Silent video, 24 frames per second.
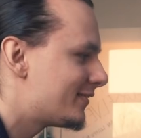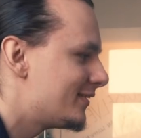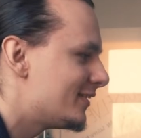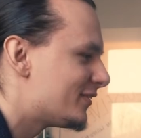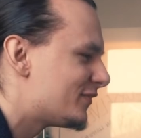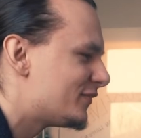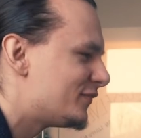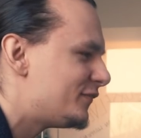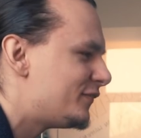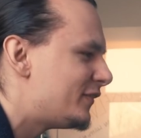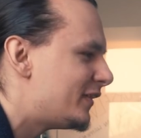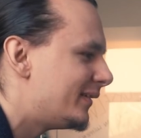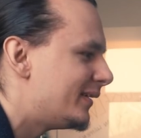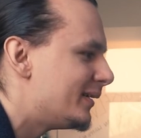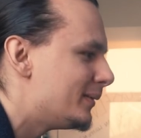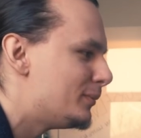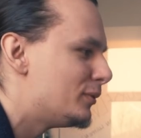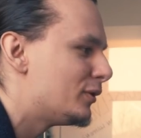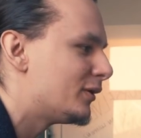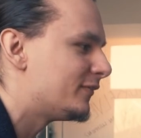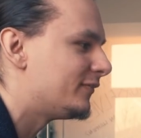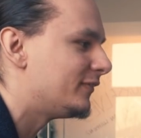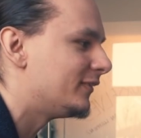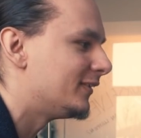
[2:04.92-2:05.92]
this very
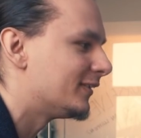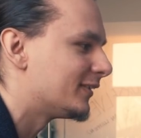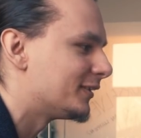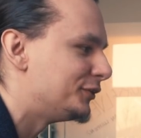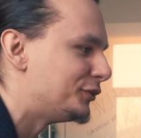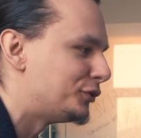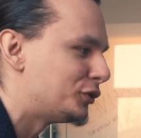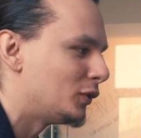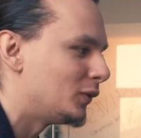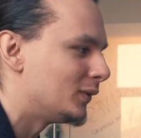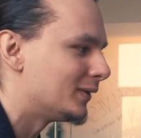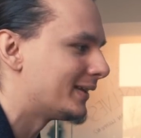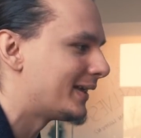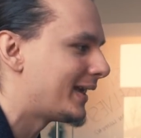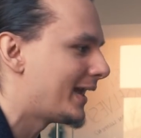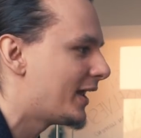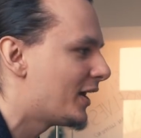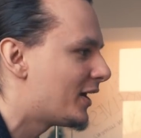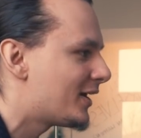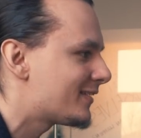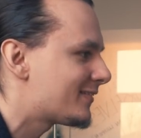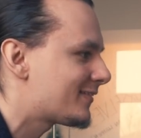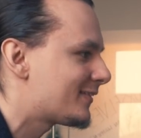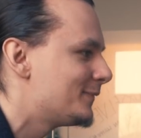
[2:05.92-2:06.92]
beautiful controlled
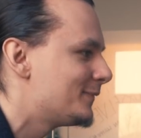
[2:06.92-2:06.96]
chaos.